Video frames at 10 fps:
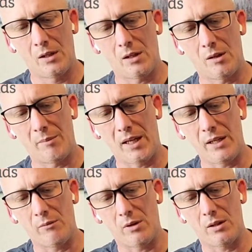
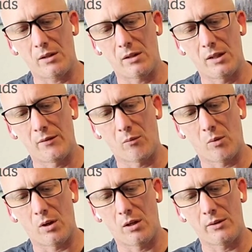8 watt, 11
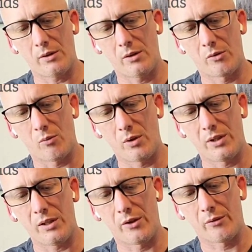watt,
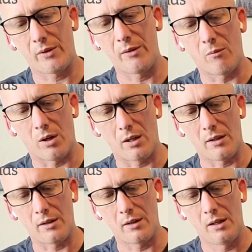23 watt,